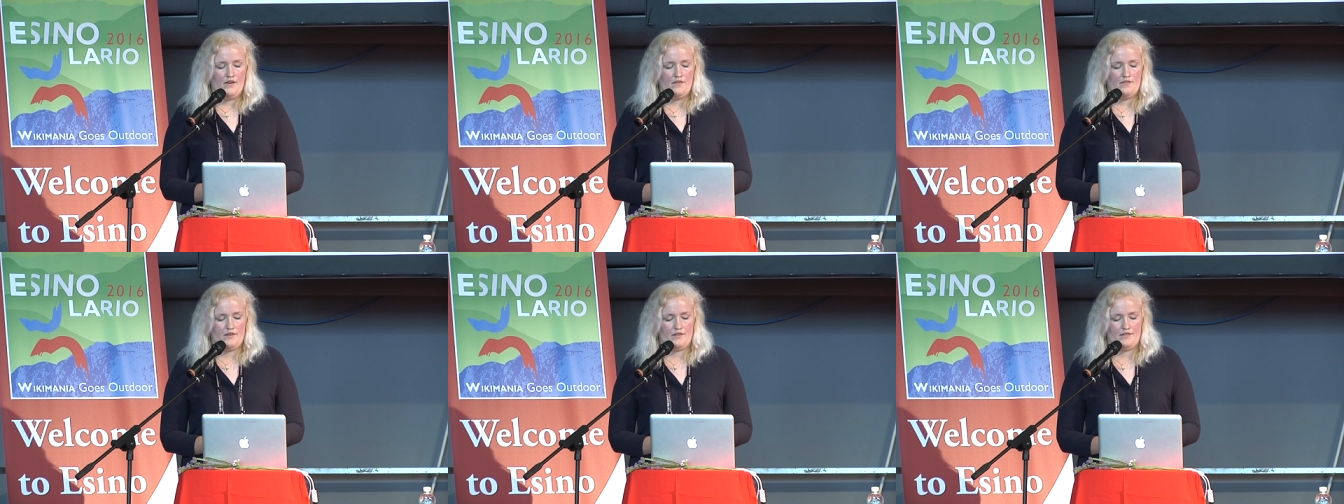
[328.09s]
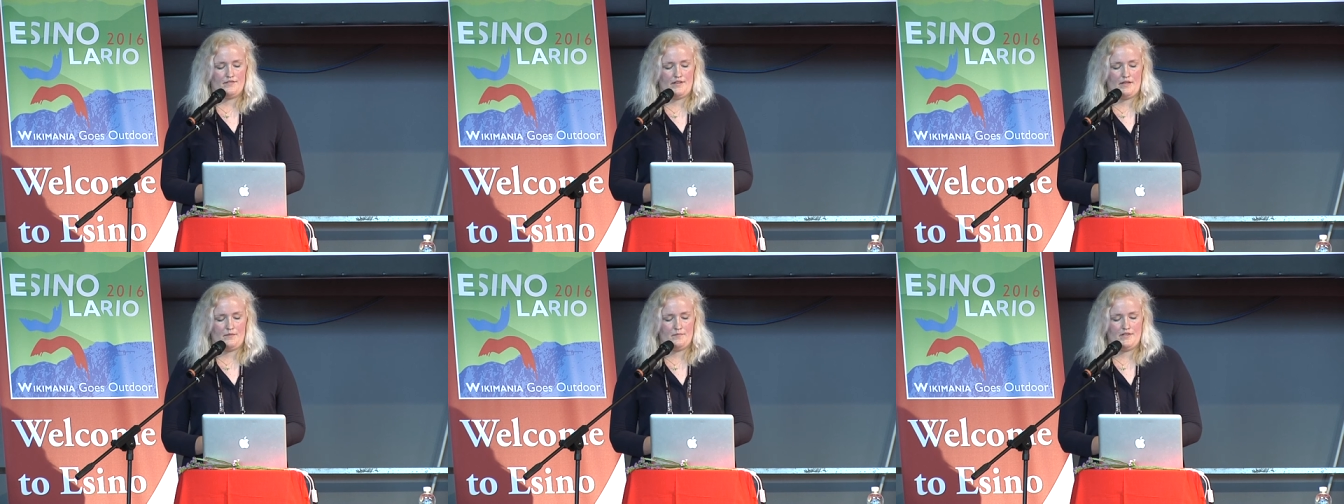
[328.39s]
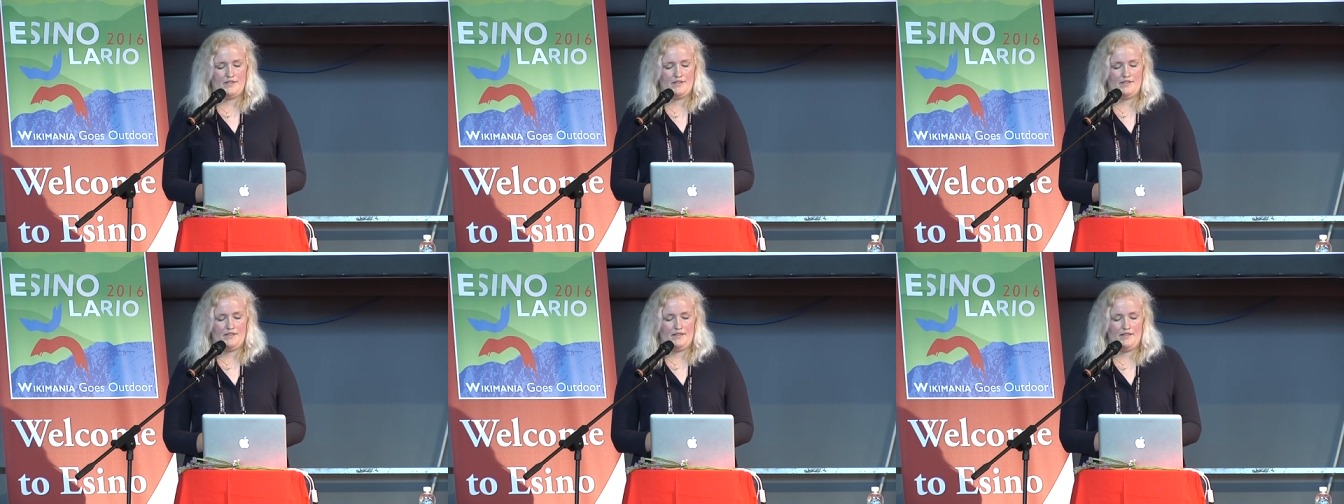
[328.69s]
for
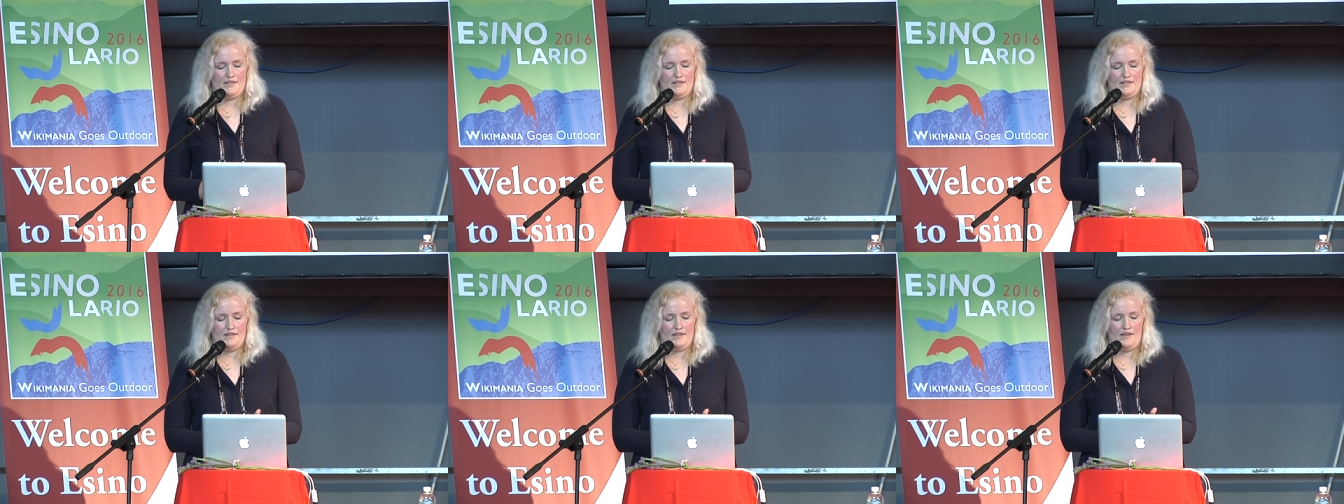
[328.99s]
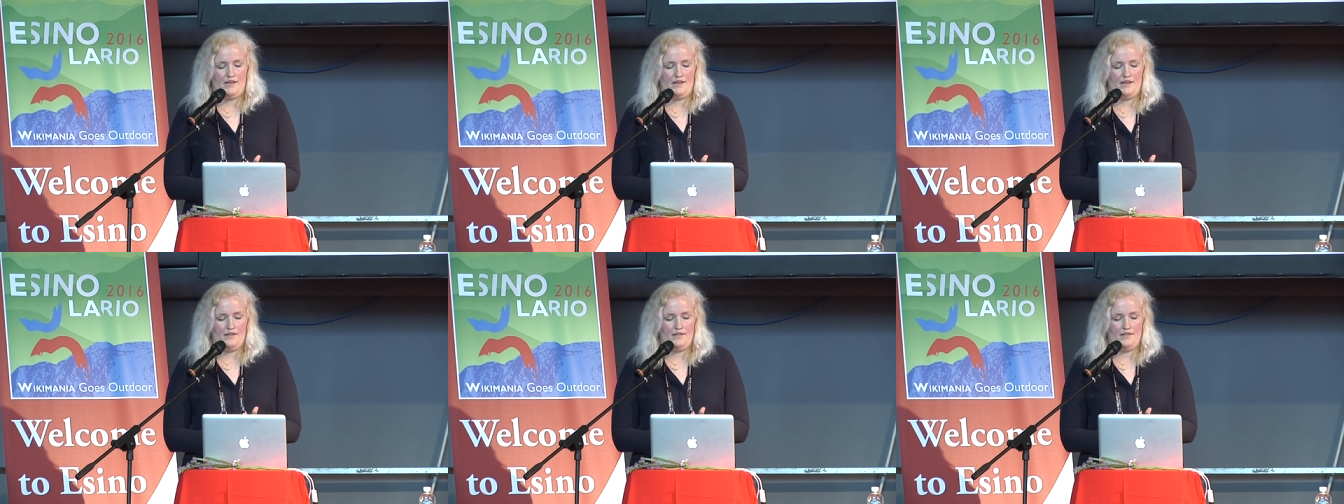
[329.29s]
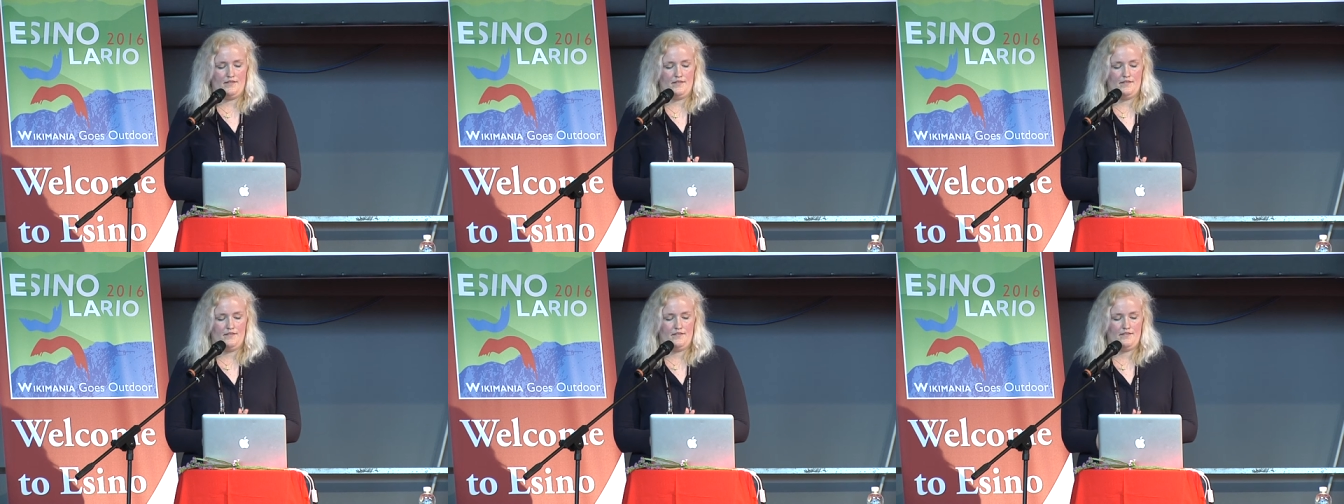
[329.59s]
example, in India
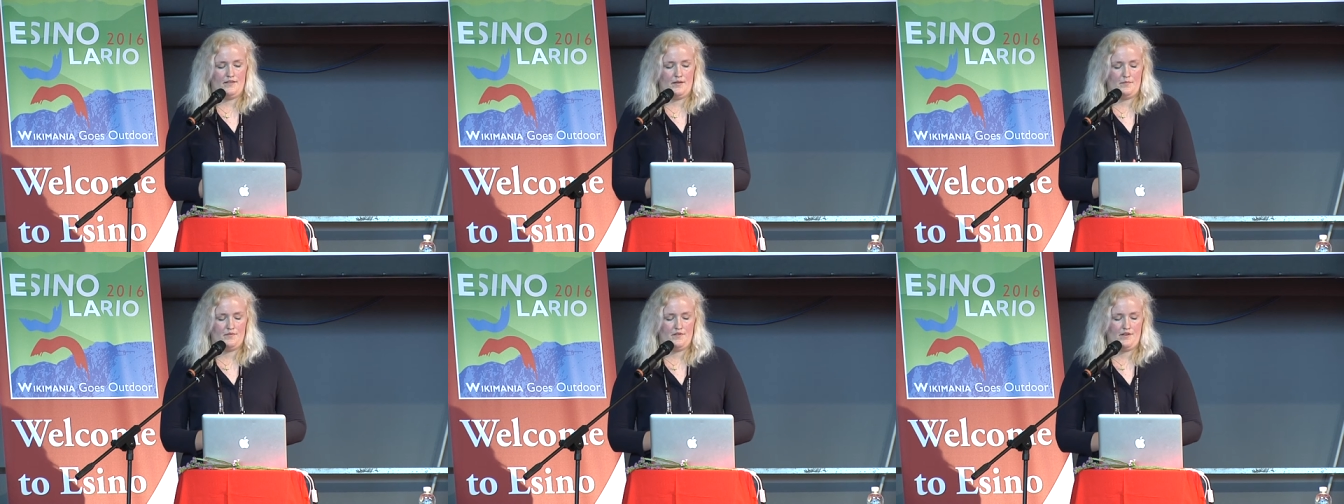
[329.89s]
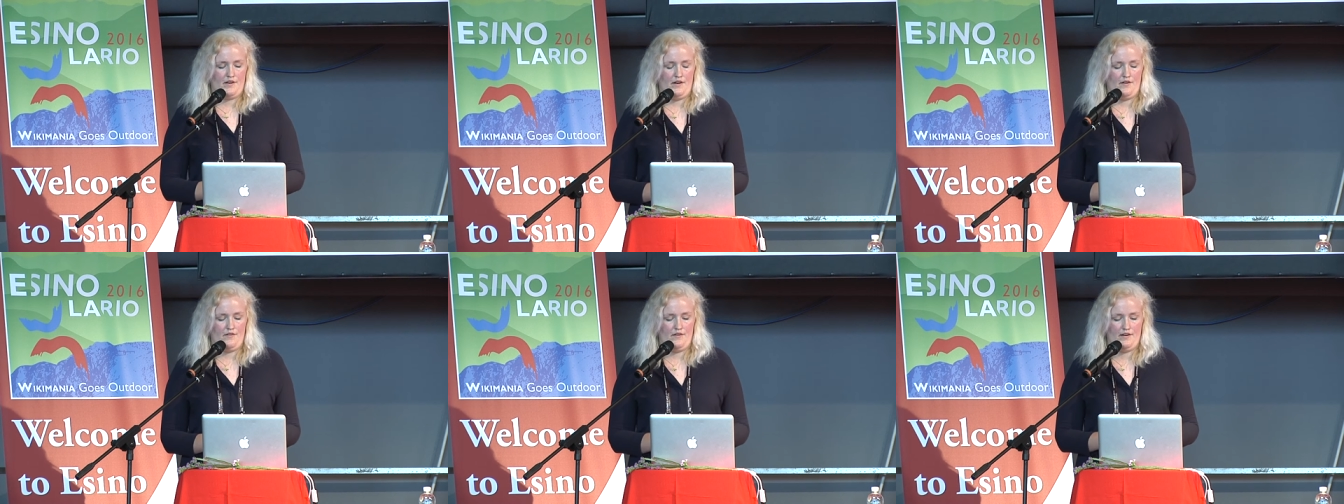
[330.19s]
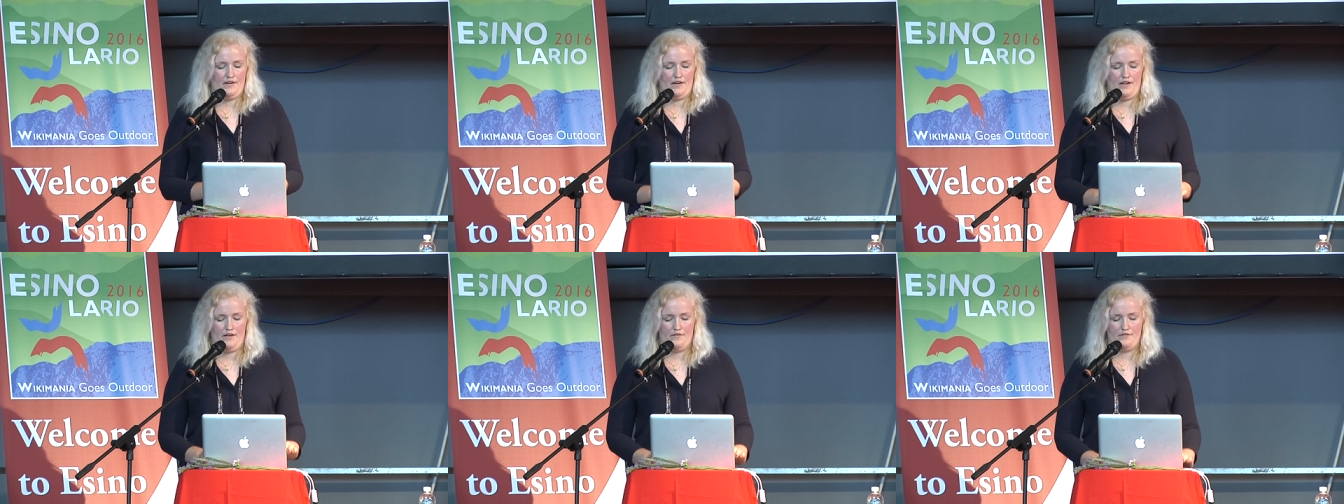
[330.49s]
and
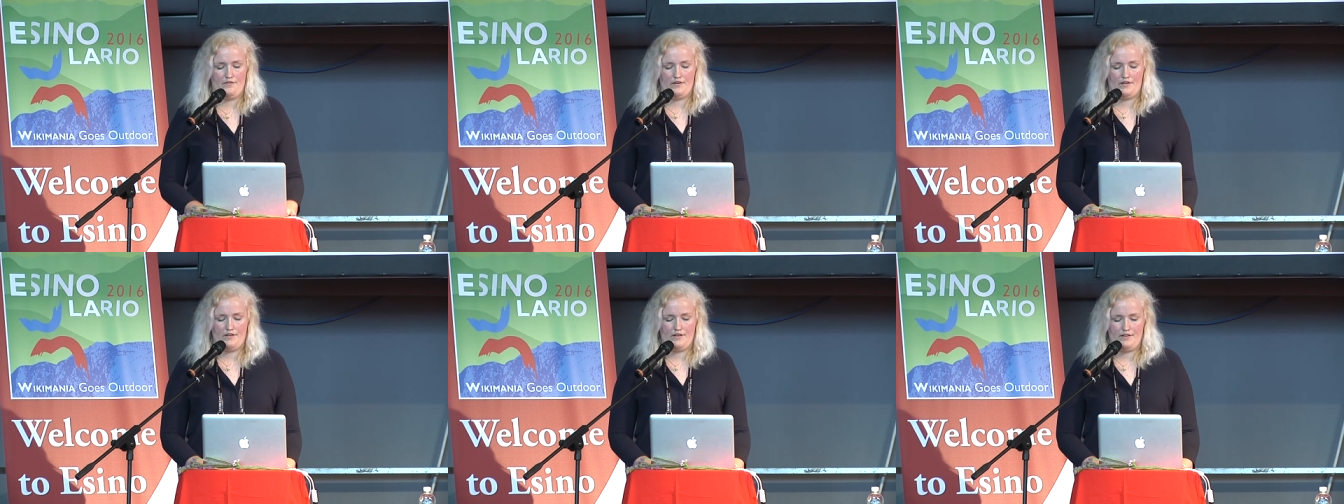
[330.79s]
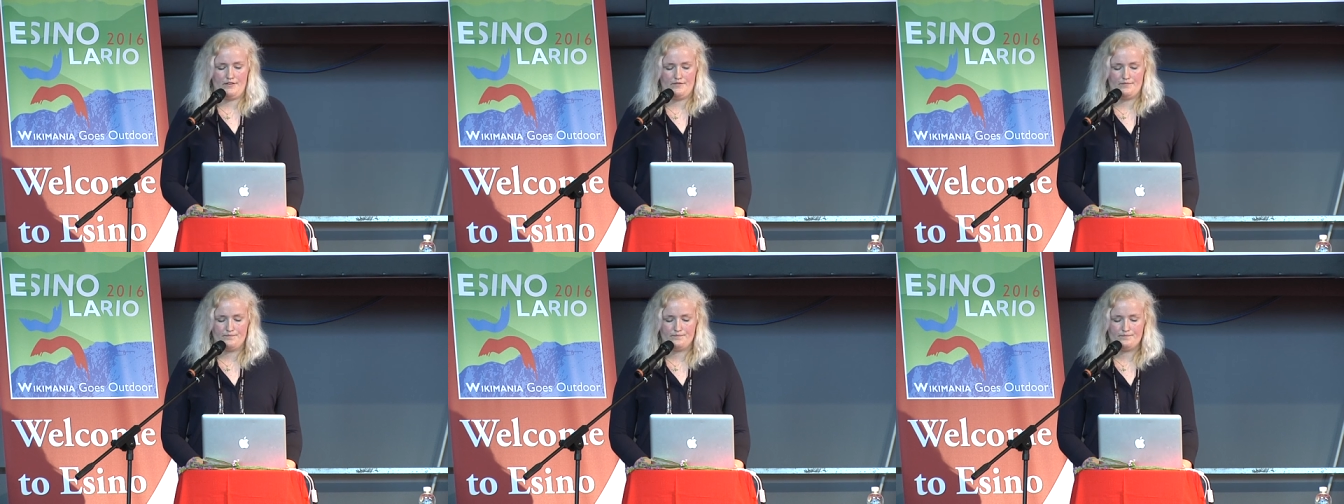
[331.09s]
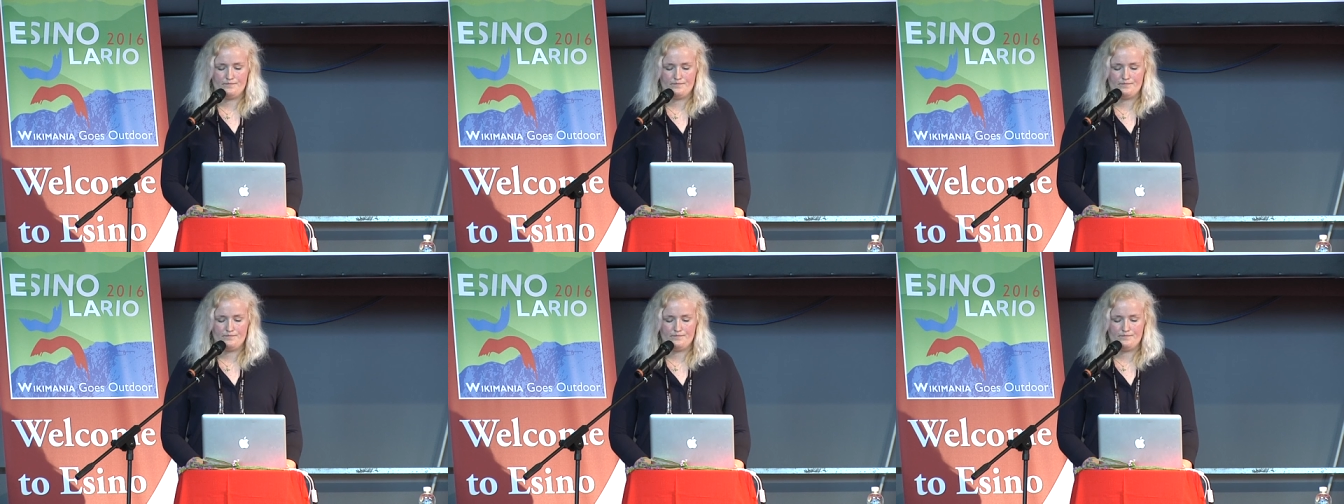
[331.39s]
sub-Saharan Africa.